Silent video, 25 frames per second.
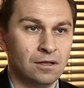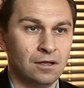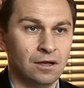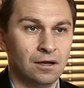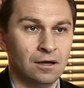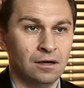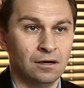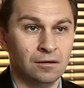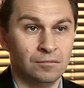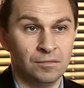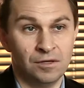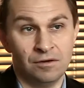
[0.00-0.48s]

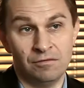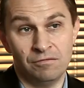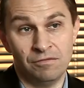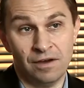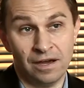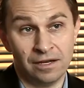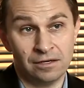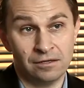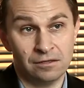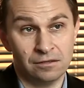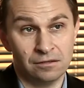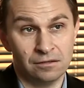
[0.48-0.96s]
um, in
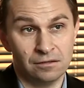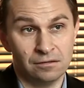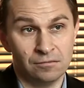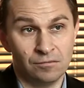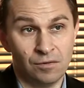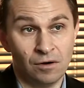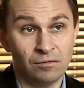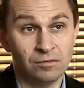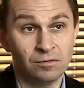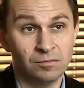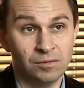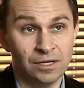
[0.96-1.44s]
fact,
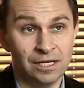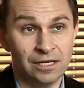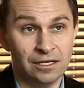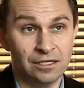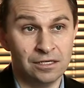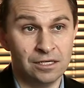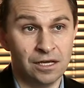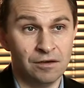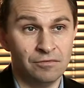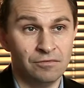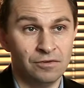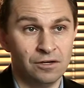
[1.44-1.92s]
probably
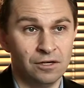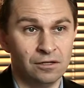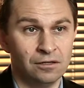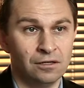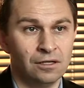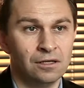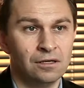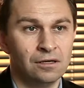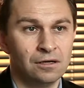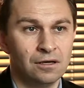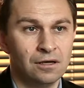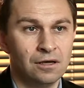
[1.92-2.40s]

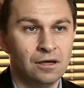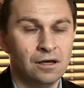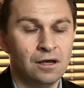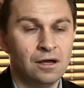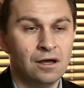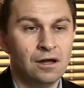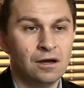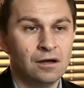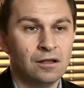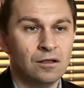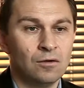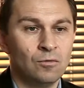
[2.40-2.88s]
indefinitely,
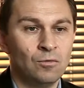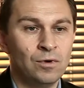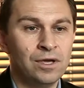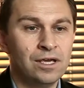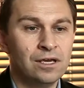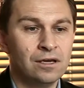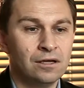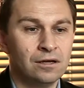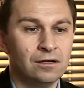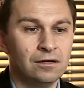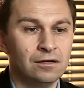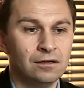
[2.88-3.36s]
we
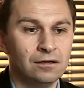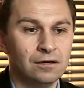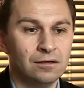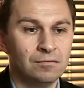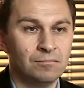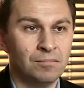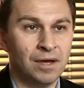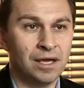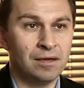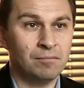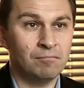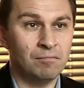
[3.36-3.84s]
can
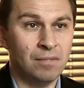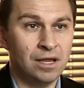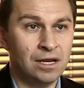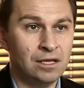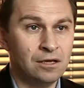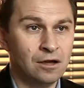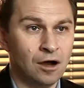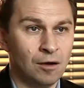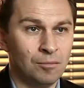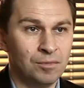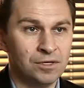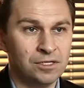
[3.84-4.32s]
make many
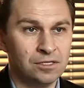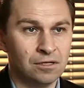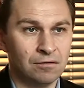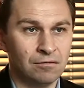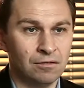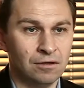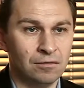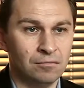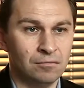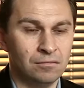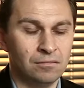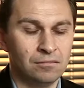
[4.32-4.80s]
copies of
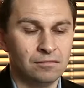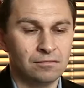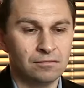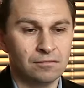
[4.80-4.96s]
them